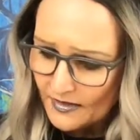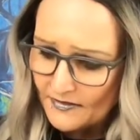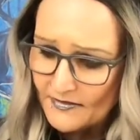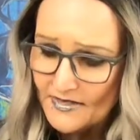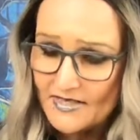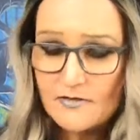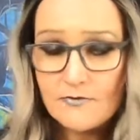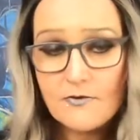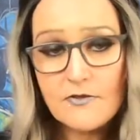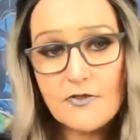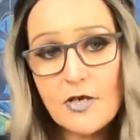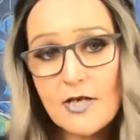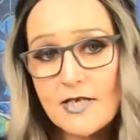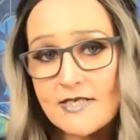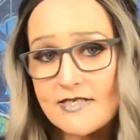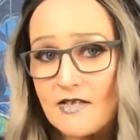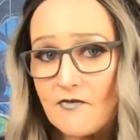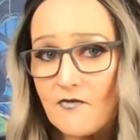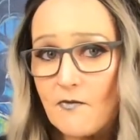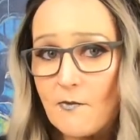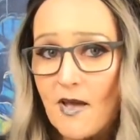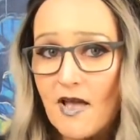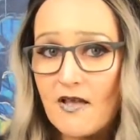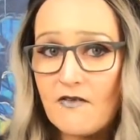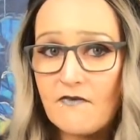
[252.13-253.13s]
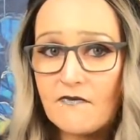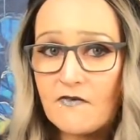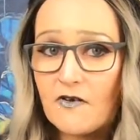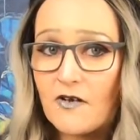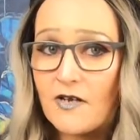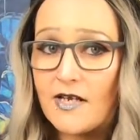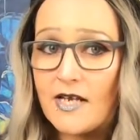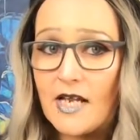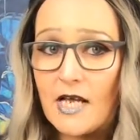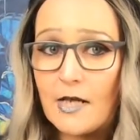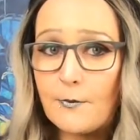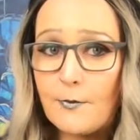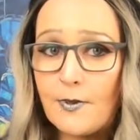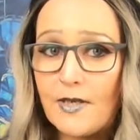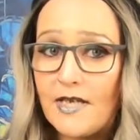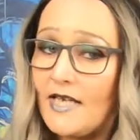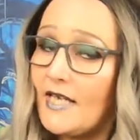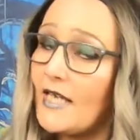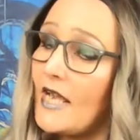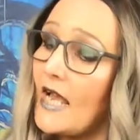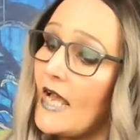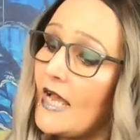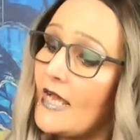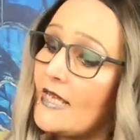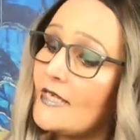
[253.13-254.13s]
These were
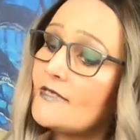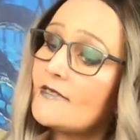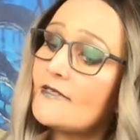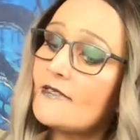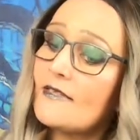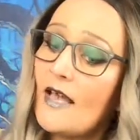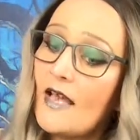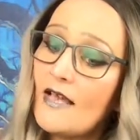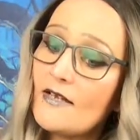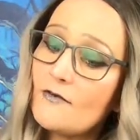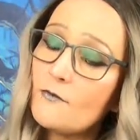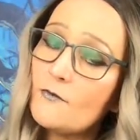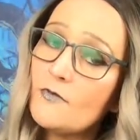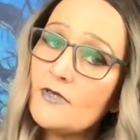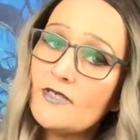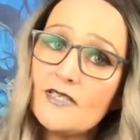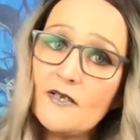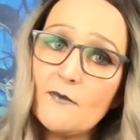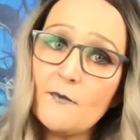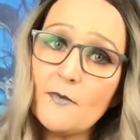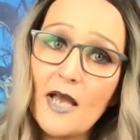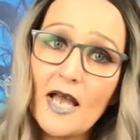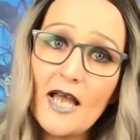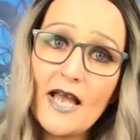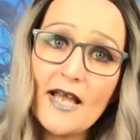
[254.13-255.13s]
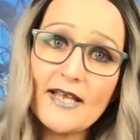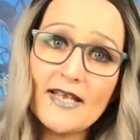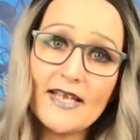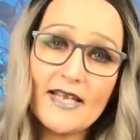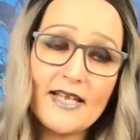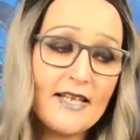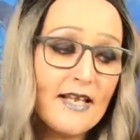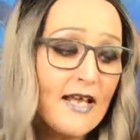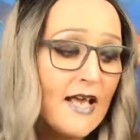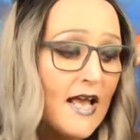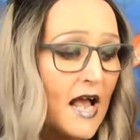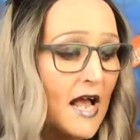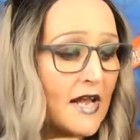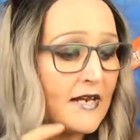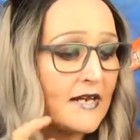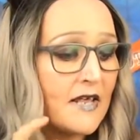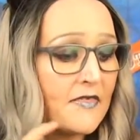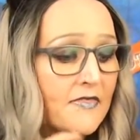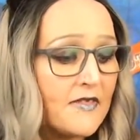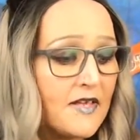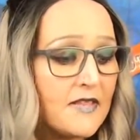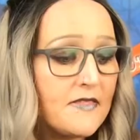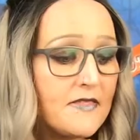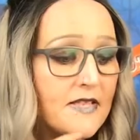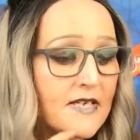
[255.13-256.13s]
£37.49p, guys. That was a bargain. And I
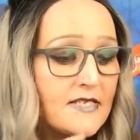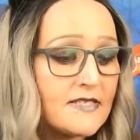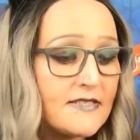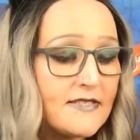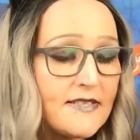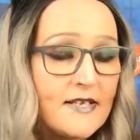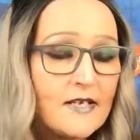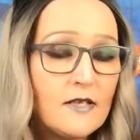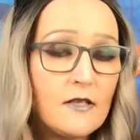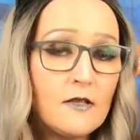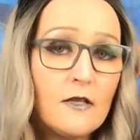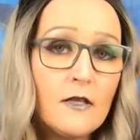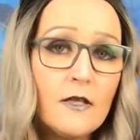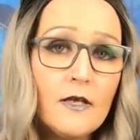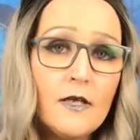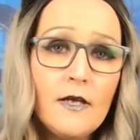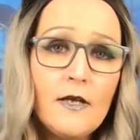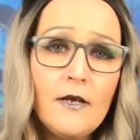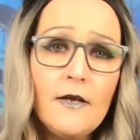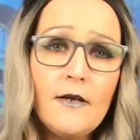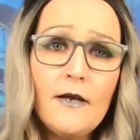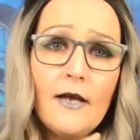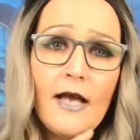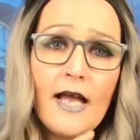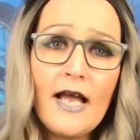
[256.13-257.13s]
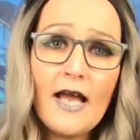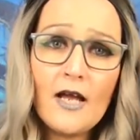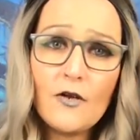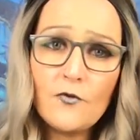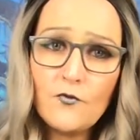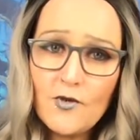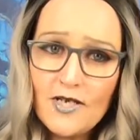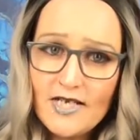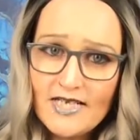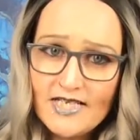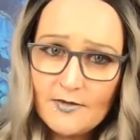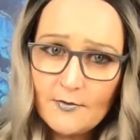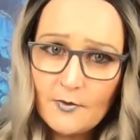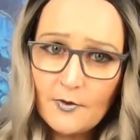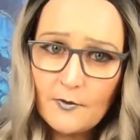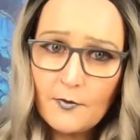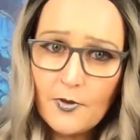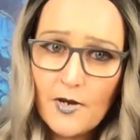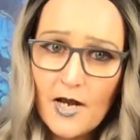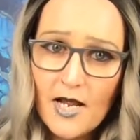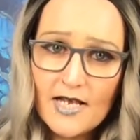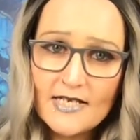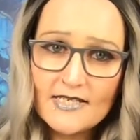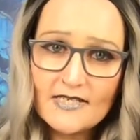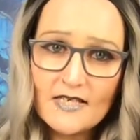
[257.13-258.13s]
think they're still at a reasonable
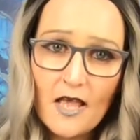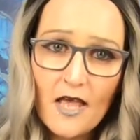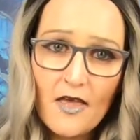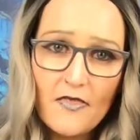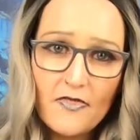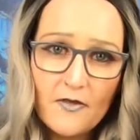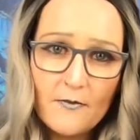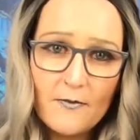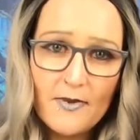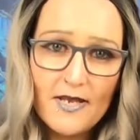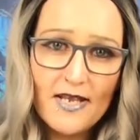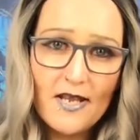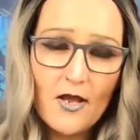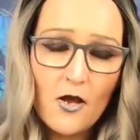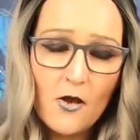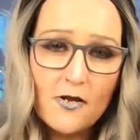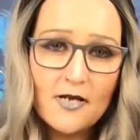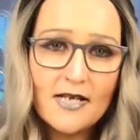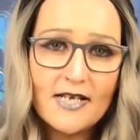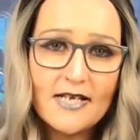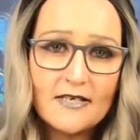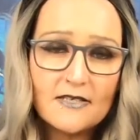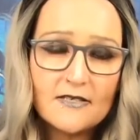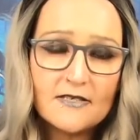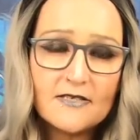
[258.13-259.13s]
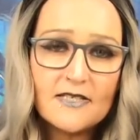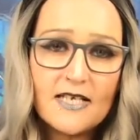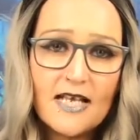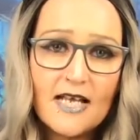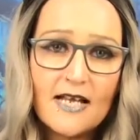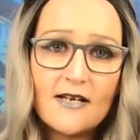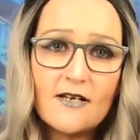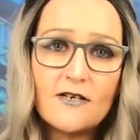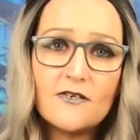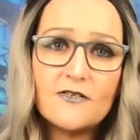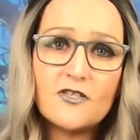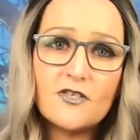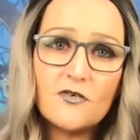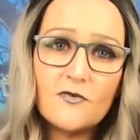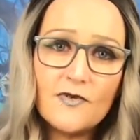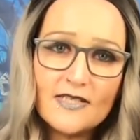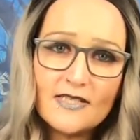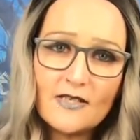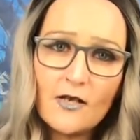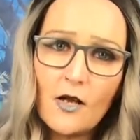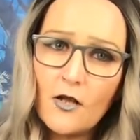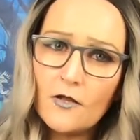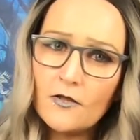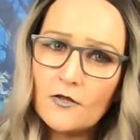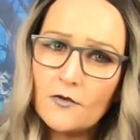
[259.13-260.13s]
price at the minute on Killstar because there
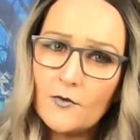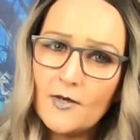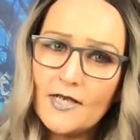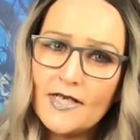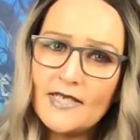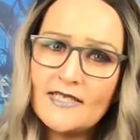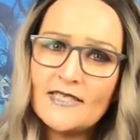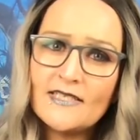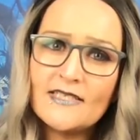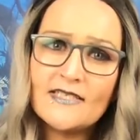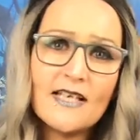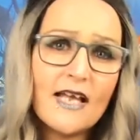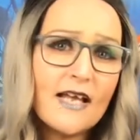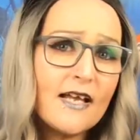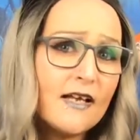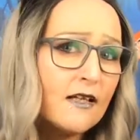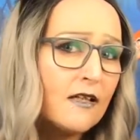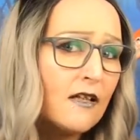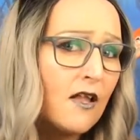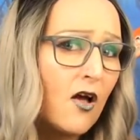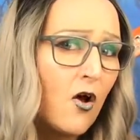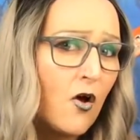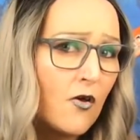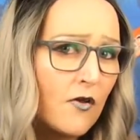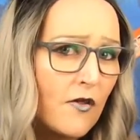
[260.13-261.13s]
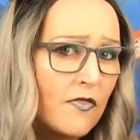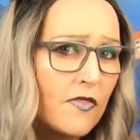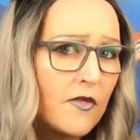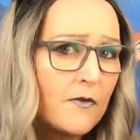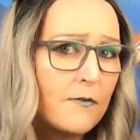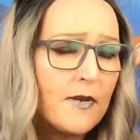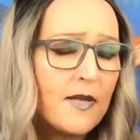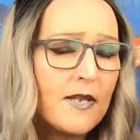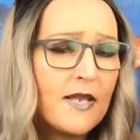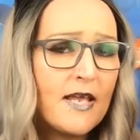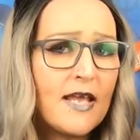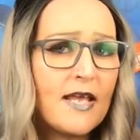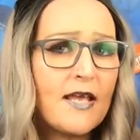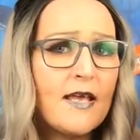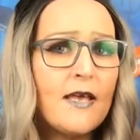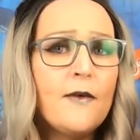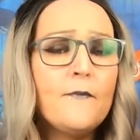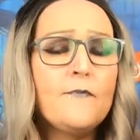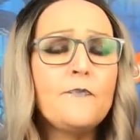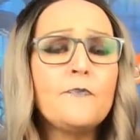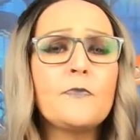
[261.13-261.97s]
is a Halloween sale on at the minute.